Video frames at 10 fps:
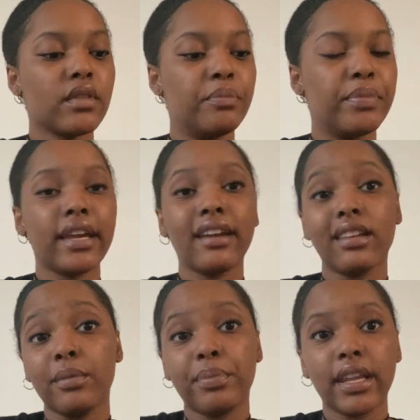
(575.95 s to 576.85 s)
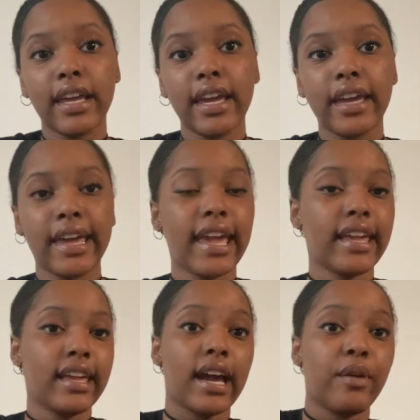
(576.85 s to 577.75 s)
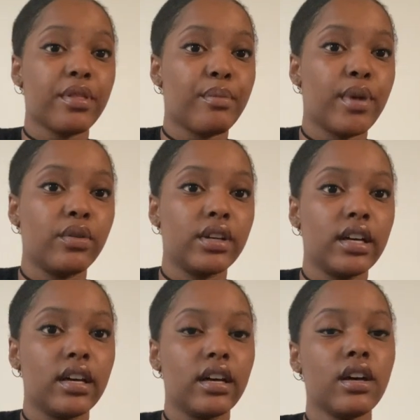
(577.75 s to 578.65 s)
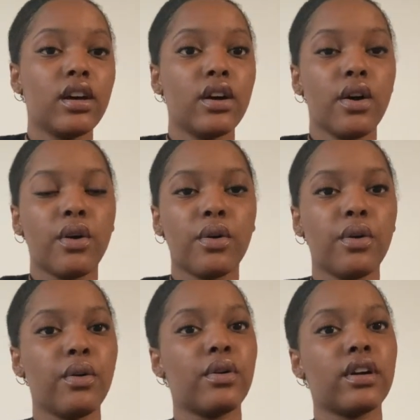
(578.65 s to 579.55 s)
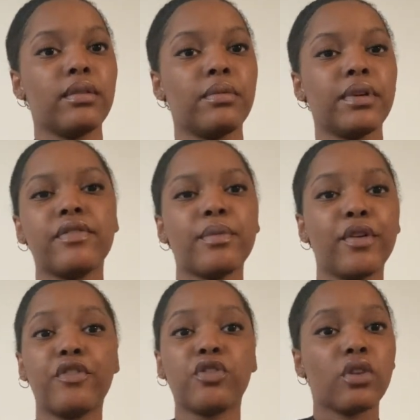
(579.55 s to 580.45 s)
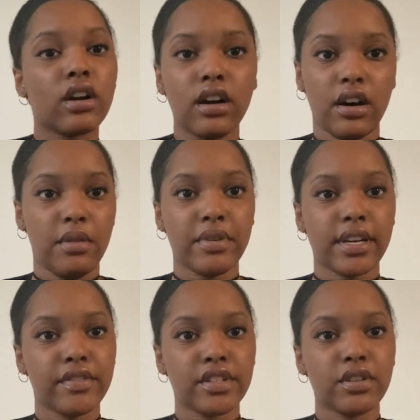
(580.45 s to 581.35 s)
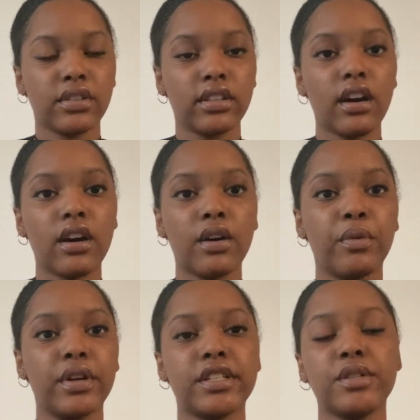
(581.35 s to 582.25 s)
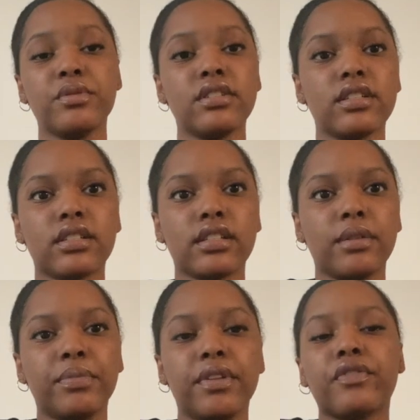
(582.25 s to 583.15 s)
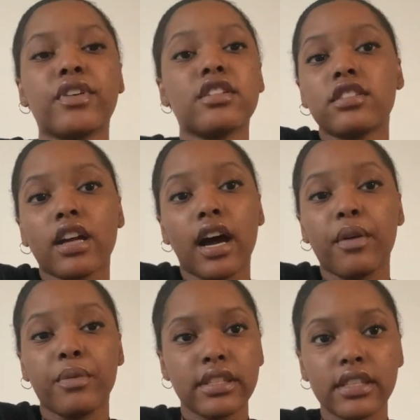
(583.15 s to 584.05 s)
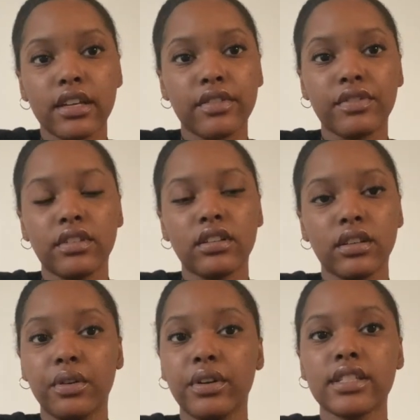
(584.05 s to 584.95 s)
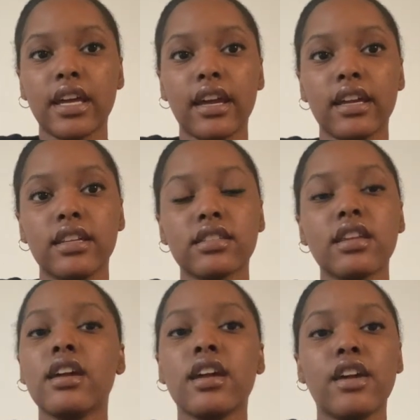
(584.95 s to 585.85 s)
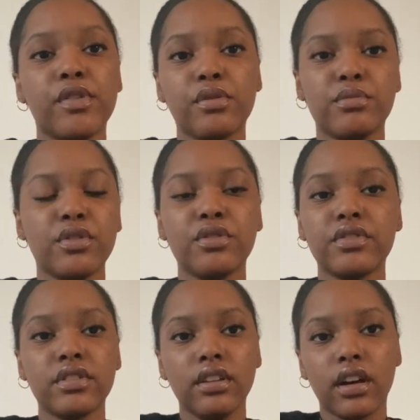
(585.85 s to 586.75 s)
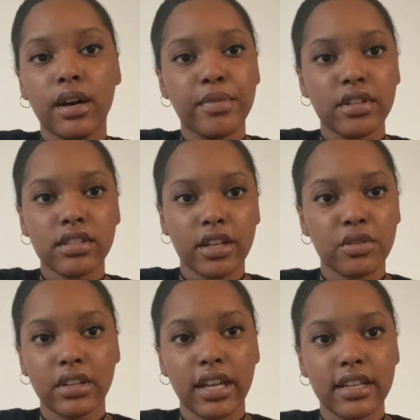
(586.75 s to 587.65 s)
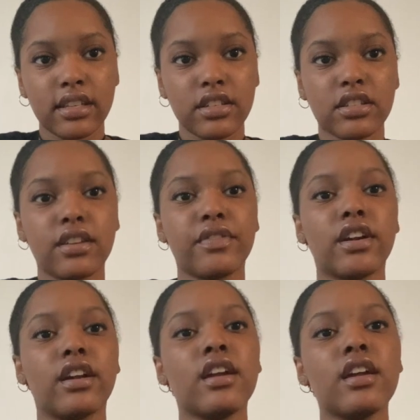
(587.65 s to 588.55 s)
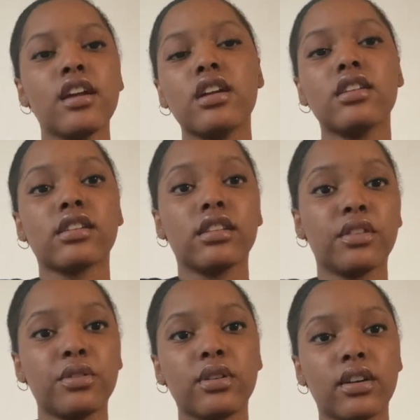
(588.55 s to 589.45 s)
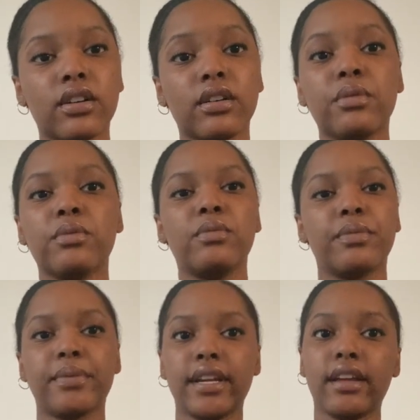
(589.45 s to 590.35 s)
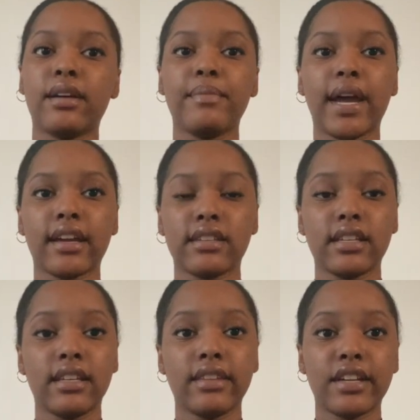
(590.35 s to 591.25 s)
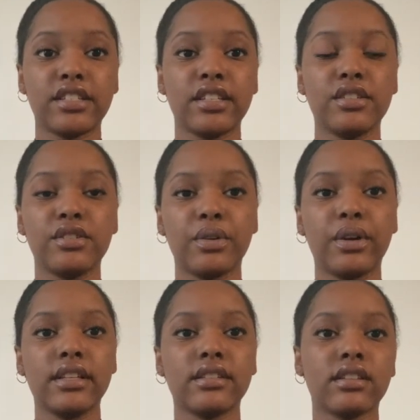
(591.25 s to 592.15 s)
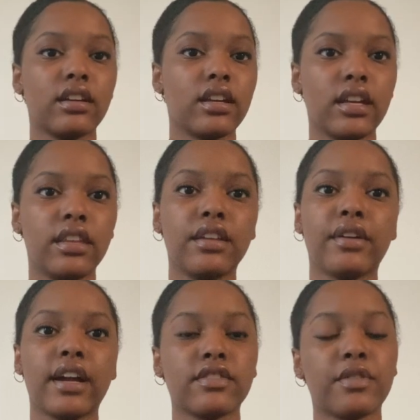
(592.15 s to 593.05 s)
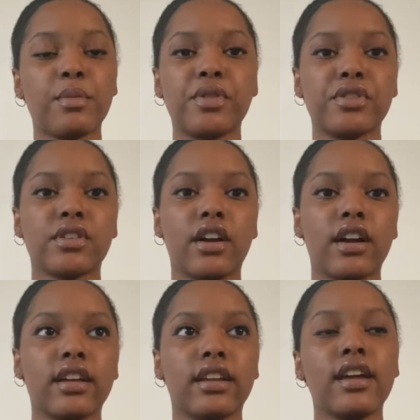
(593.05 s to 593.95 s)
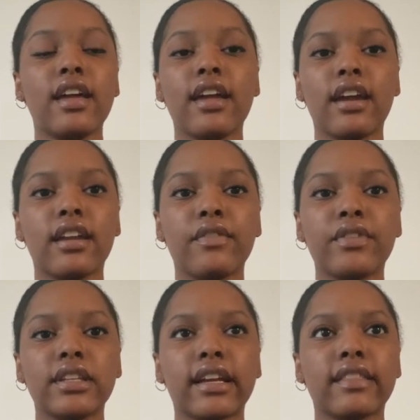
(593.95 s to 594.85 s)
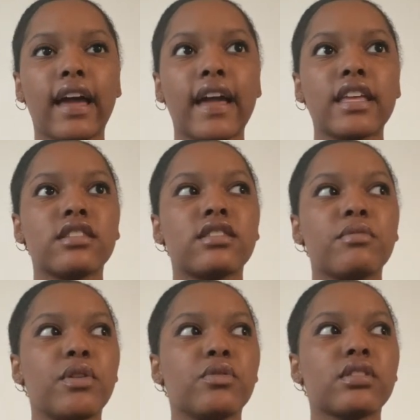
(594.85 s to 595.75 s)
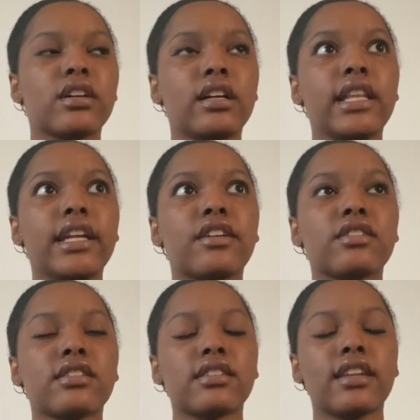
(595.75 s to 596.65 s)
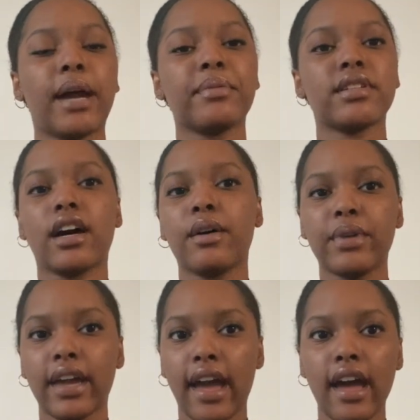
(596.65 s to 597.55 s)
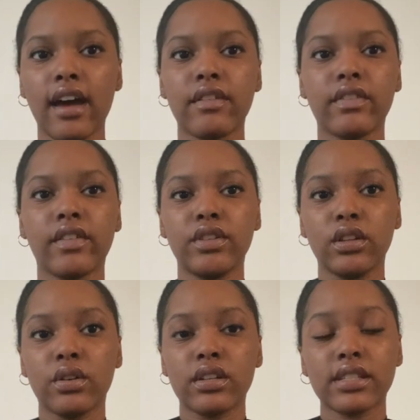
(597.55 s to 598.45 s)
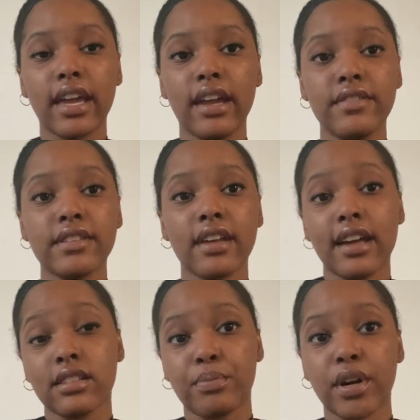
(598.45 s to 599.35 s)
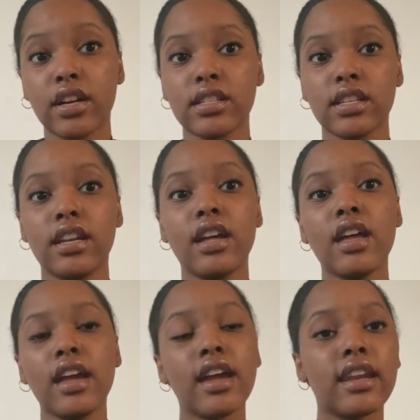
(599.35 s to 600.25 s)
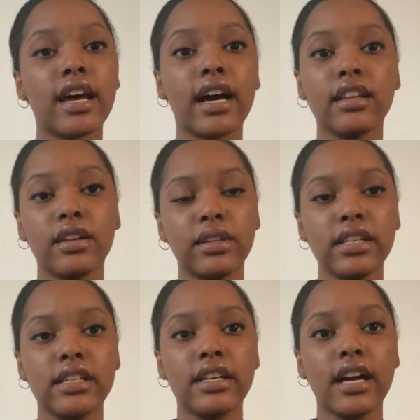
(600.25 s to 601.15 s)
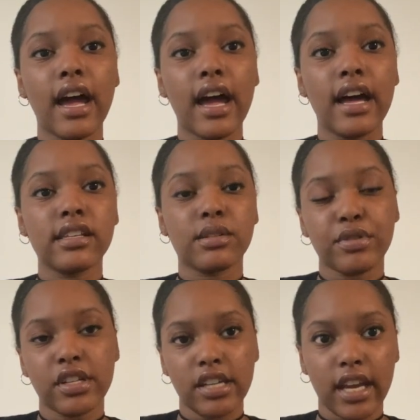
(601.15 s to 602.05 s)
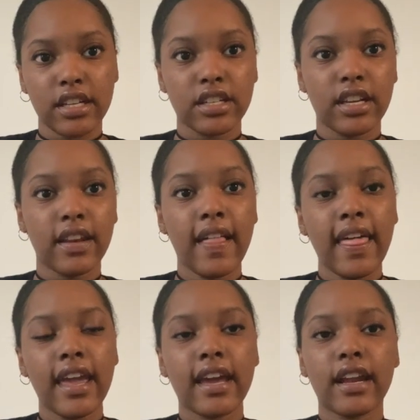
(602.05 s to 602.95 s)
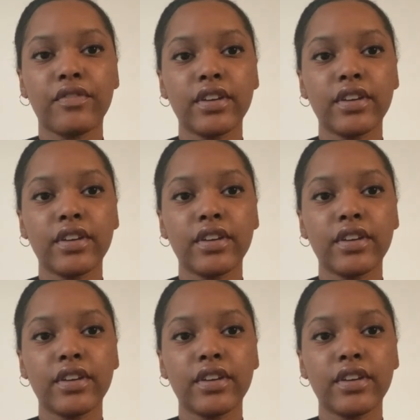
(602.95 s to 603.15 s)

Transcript: being in the play, hanging out with Mona, or even before Humbert even showed along, where she was just the first shot we see of Dolores Hayes, if you remove Humbert's sexualization of her, is a little girl reading a magazine that she enjoys in the grass of her mother's garden. And I feel like that is the most clear snapshot we have of Dolores Hayes as a person and not Lolita as a projection. And I feel